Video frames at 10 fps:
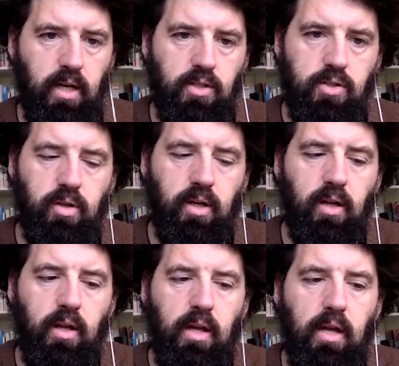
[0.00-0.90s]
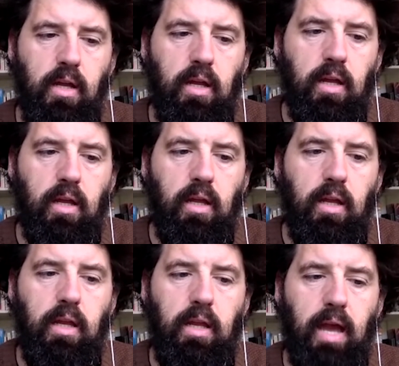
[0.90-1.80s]
in history,
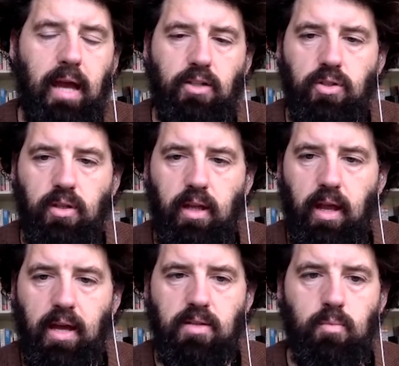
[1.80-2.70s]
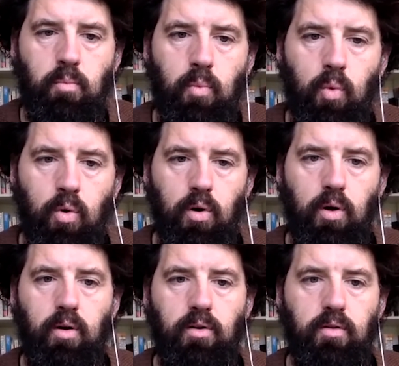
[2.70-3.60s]
he actually has
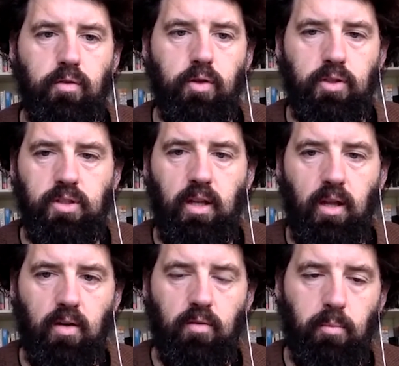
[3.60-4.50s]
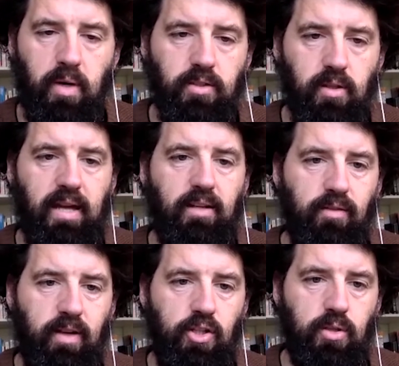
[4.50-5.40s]
more diversity of muscle
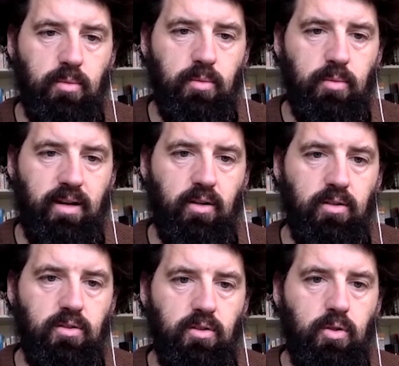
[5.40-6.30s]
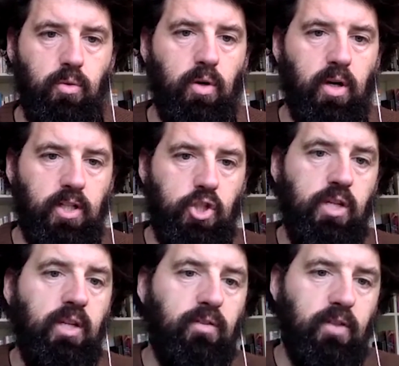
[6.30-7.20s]
activation patterns to
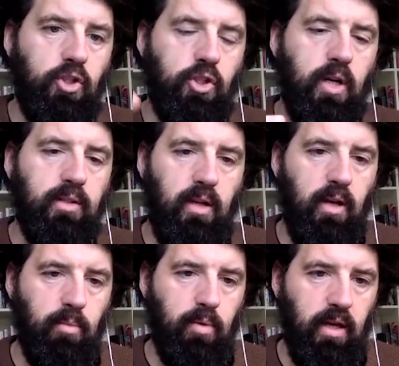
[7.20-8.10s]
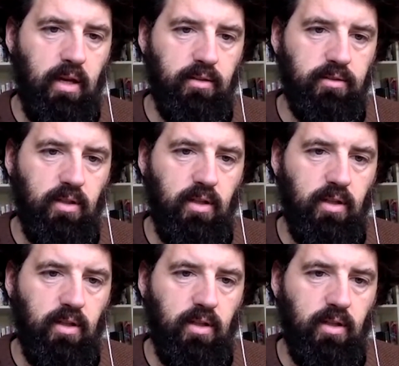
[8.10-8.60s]
achieve his shot than anybody else.